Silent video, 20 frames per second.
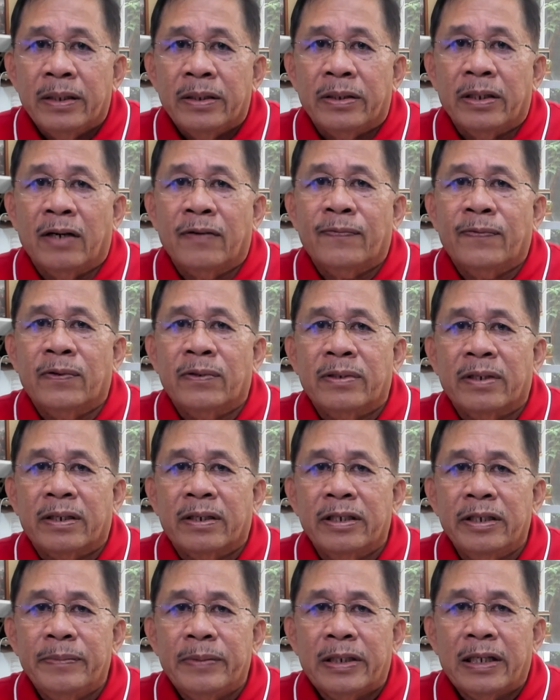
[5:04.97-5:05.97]
Now, for the
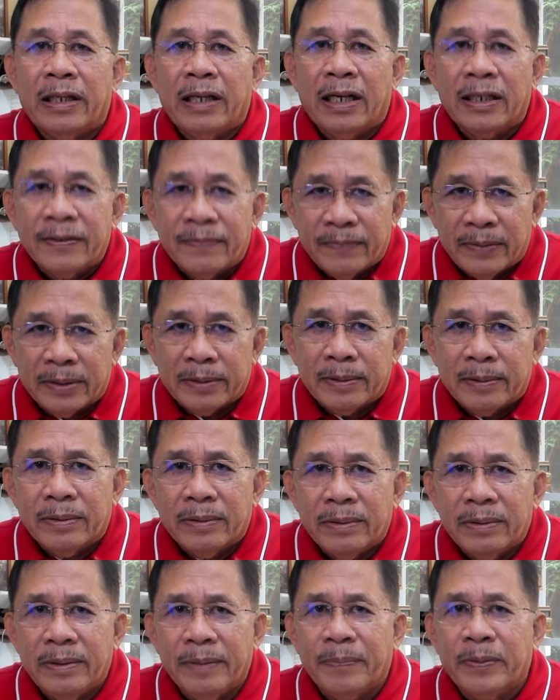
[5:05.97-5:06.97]
criminal aspect,
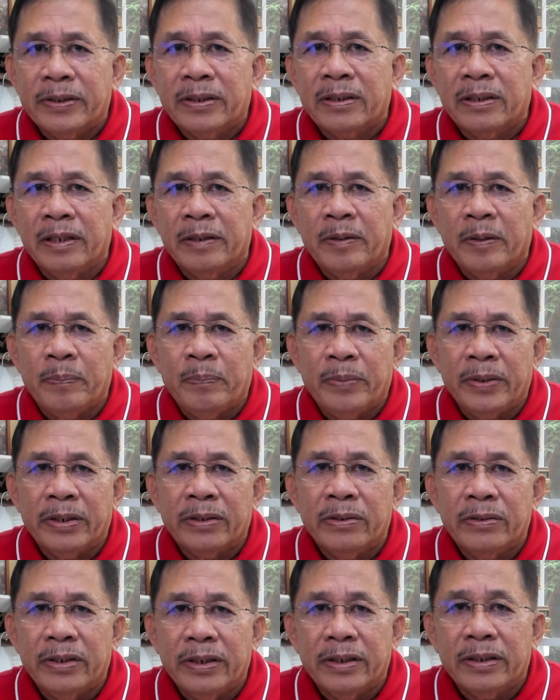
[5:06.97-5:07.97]
the prescriptive
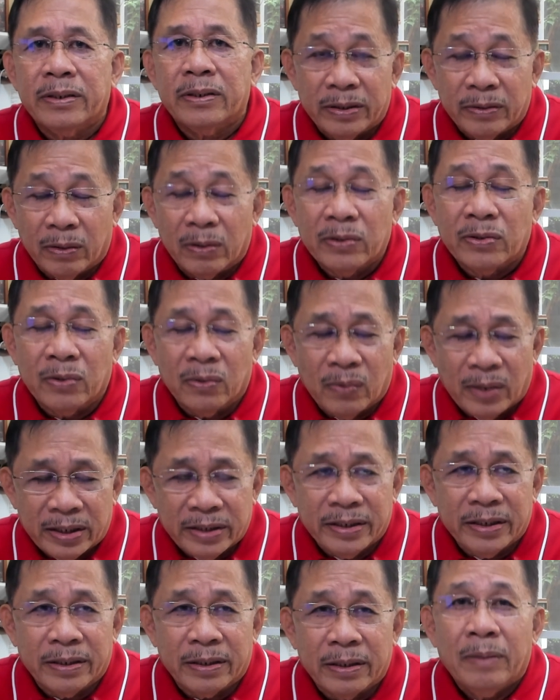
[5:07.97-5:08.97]
period is also 1
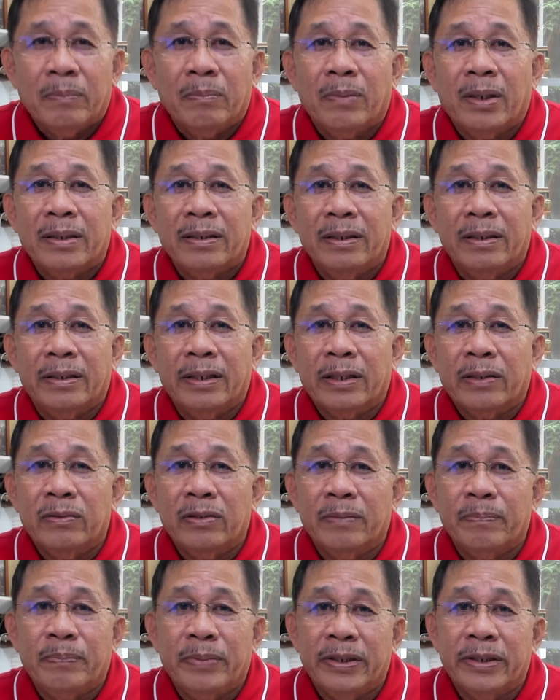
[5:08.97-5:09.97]
year, but the
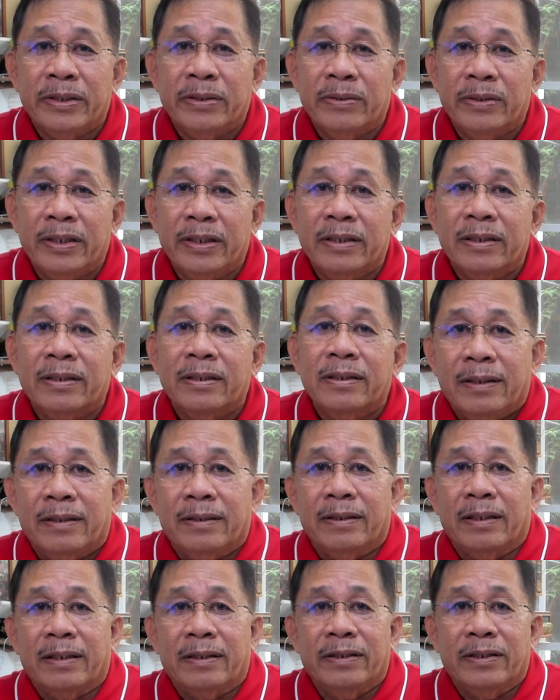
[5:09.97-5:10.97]
reckoning period is
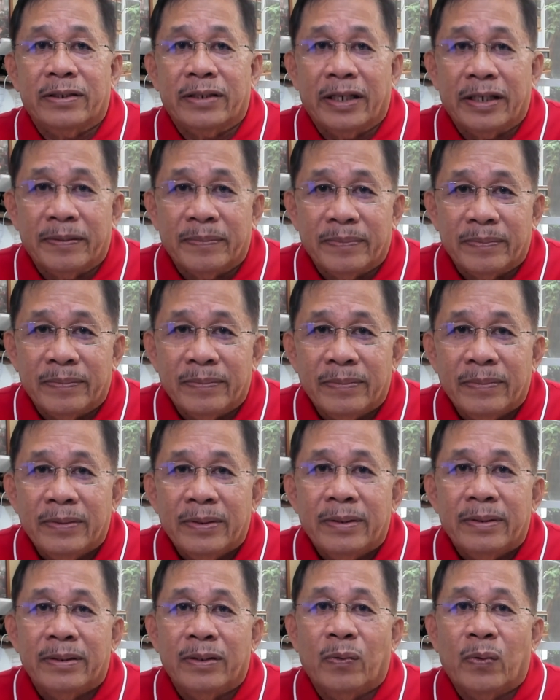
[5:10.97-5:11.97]
not the same.
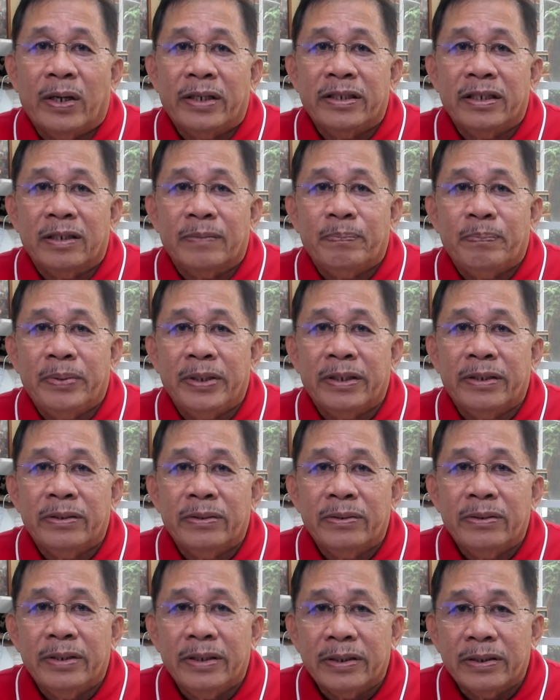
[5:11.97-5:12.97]
The one-year
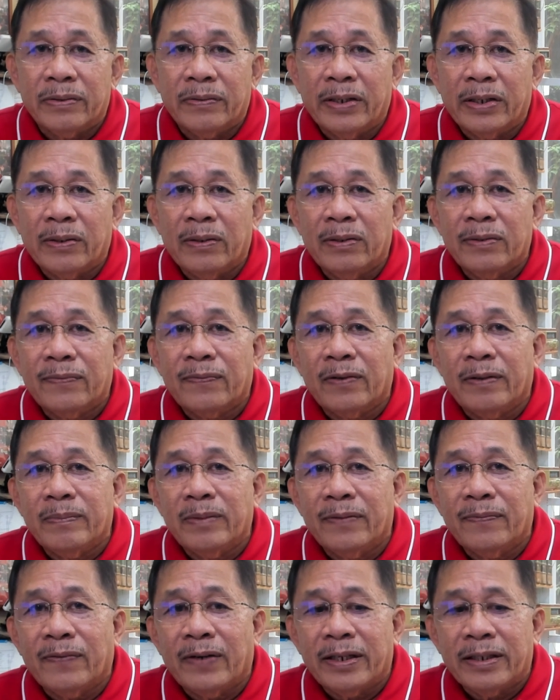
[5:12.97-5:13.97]
period is reckoned from
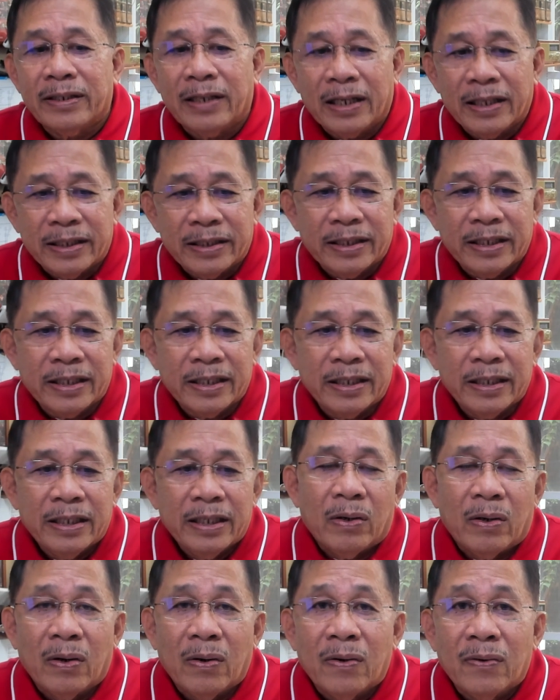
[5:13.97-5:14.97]
the finality
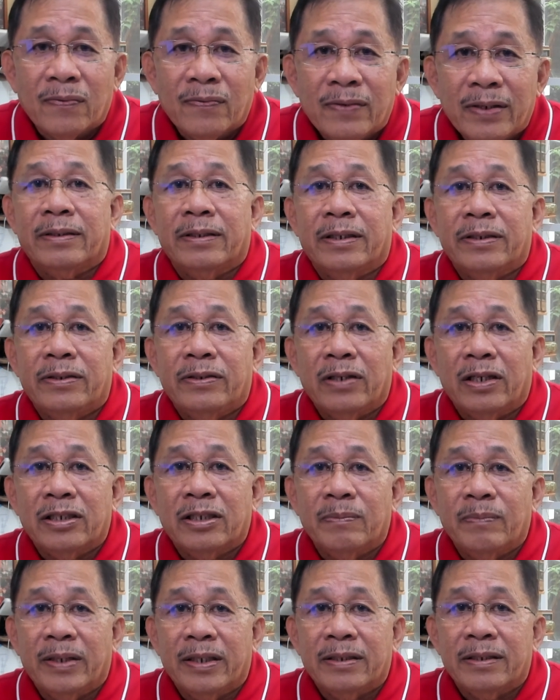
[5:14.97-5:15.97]
of the
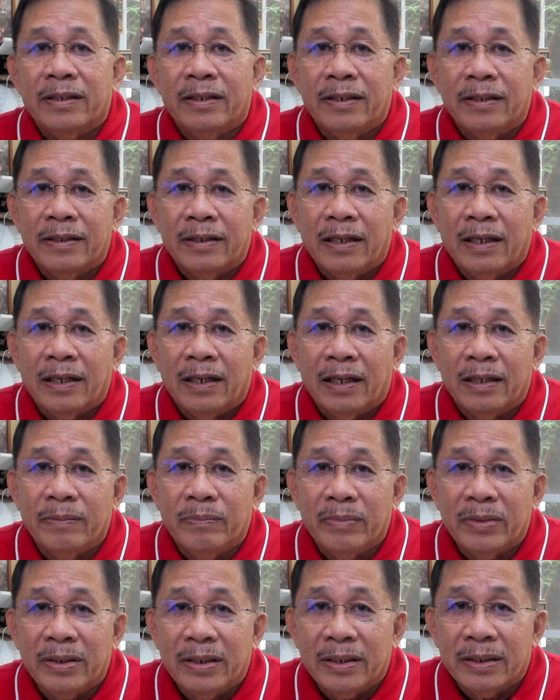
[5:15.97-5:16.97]
judgment in the
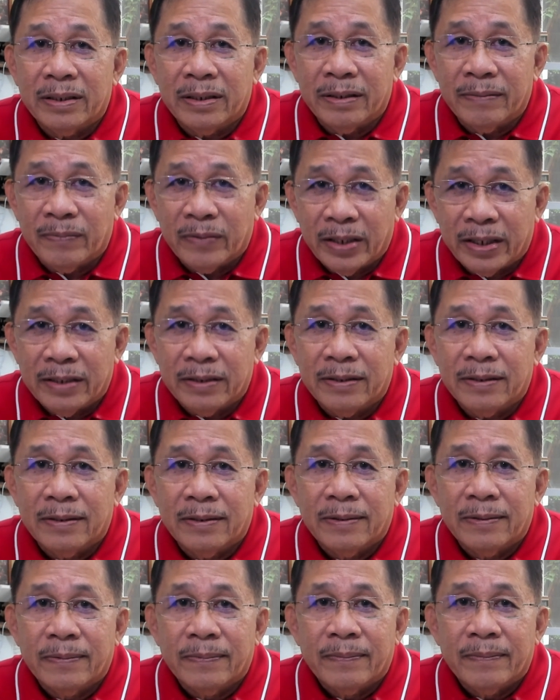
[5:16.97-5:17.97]
administrative
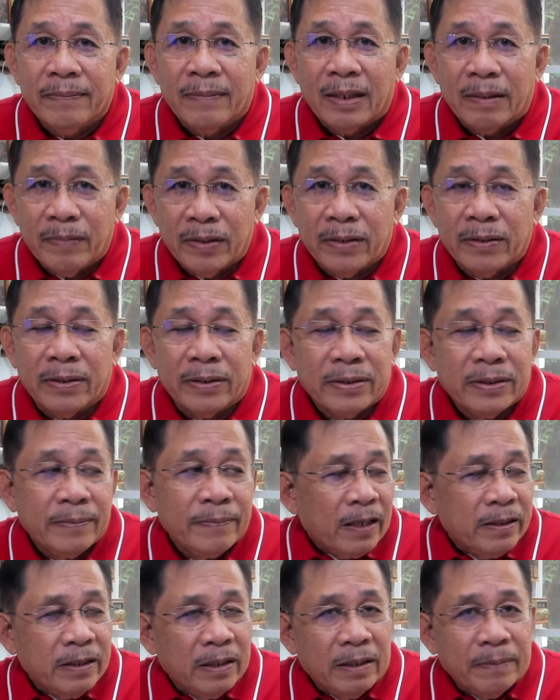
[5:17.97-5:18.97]
case, because
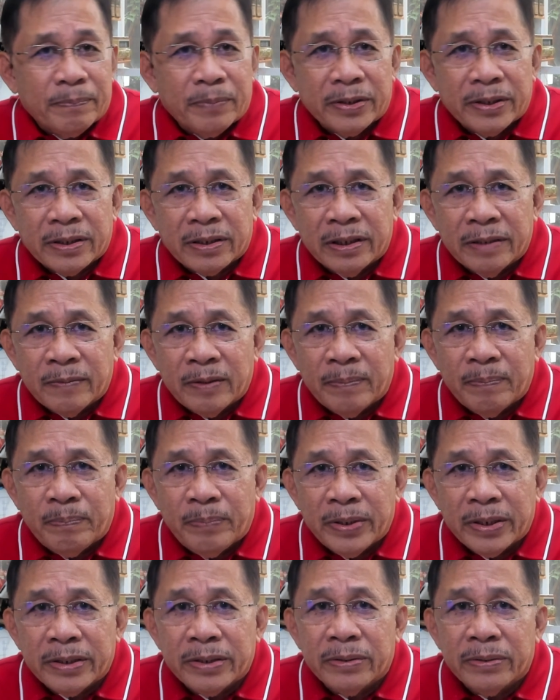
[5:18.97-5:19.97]
the prescriptive
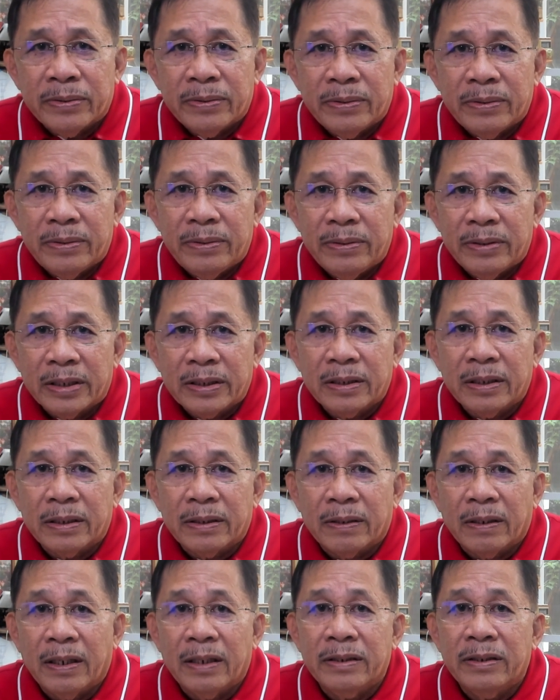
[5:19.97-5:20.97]
period does
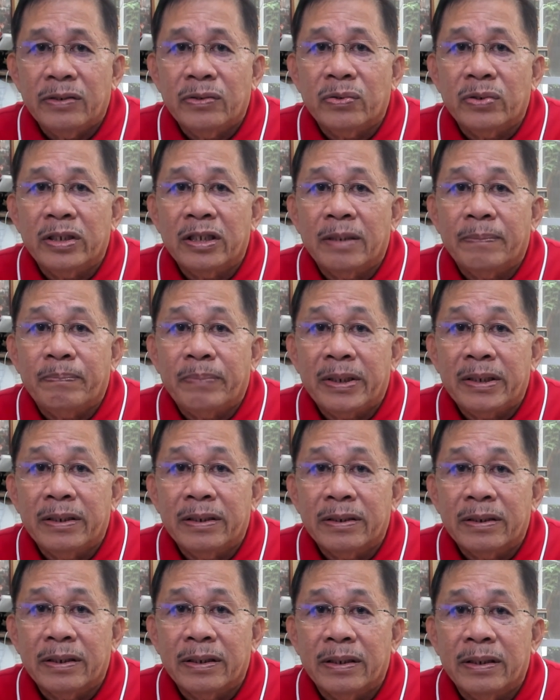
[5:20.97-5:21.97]
not run during the
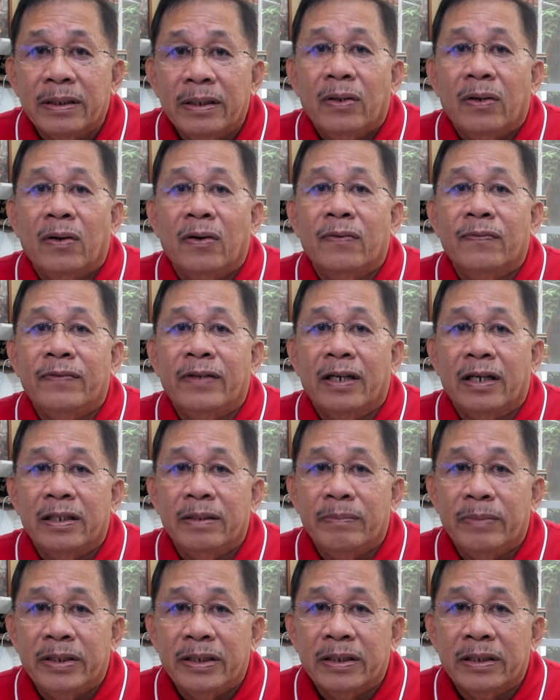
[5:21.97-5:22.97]
pendency of the
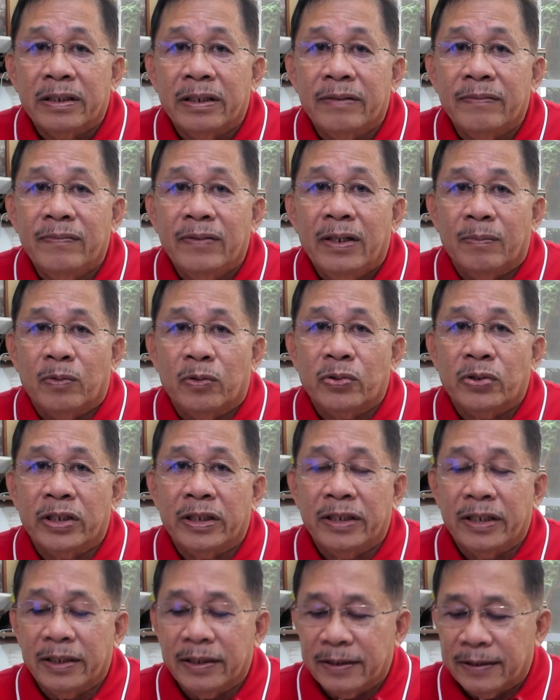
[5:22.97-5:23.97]
administrative
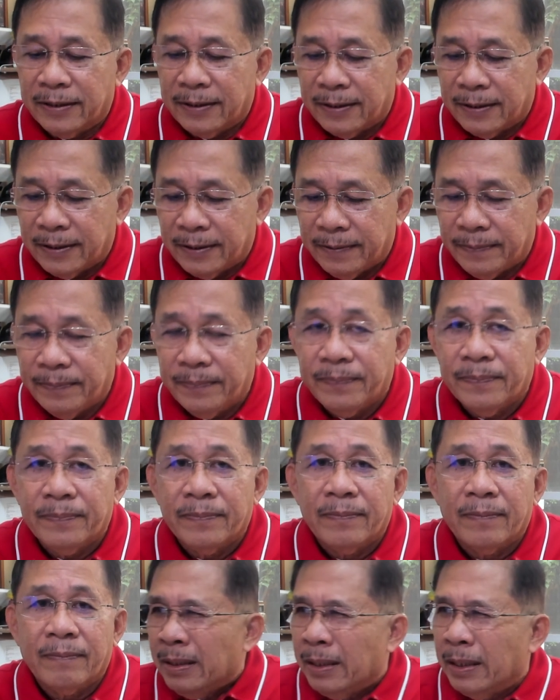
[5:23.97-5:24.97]
proceedings.
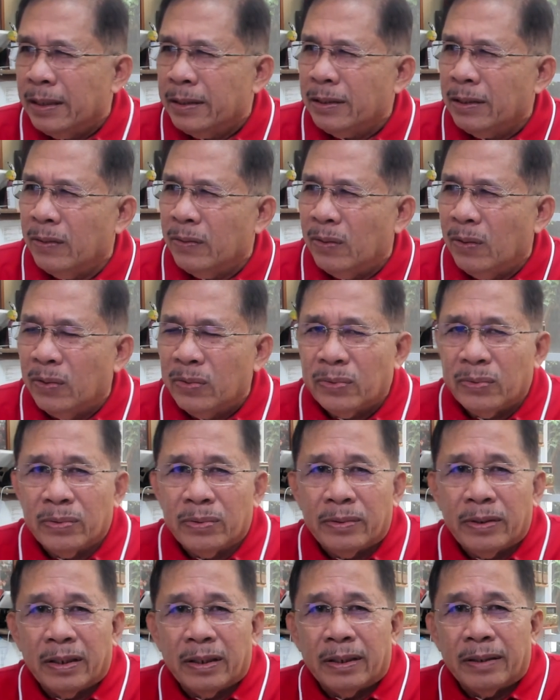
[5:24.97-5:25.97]
Let us now go
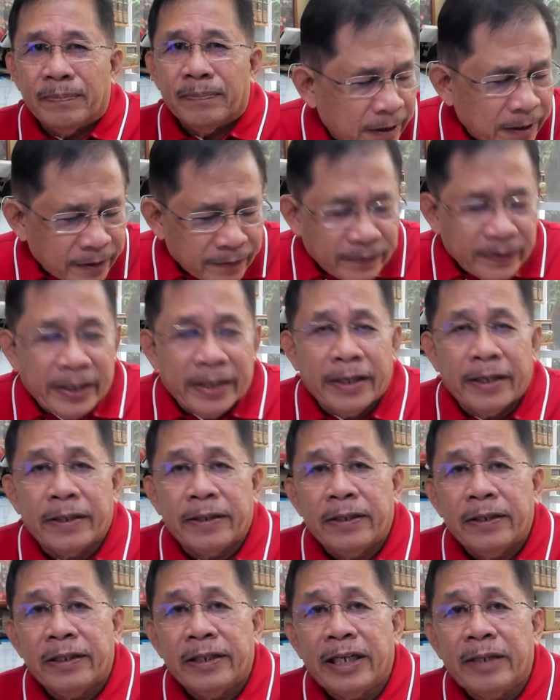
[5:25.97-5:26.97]
to the
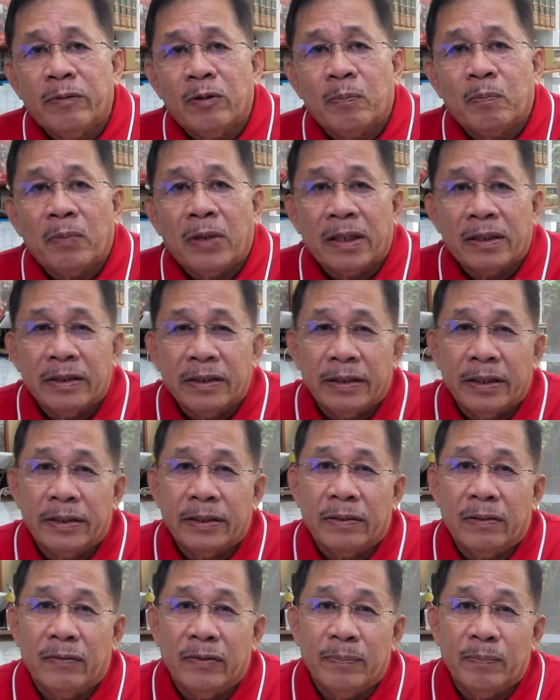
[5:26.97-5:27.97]
unfair labor
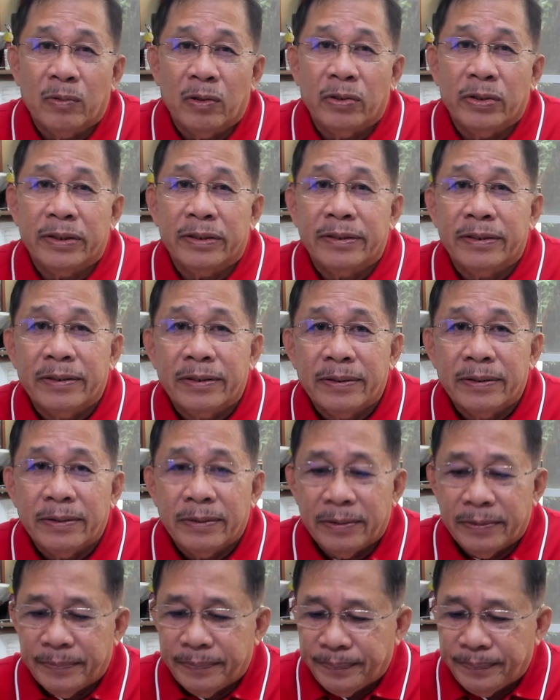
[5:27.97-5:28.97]
practices of employers.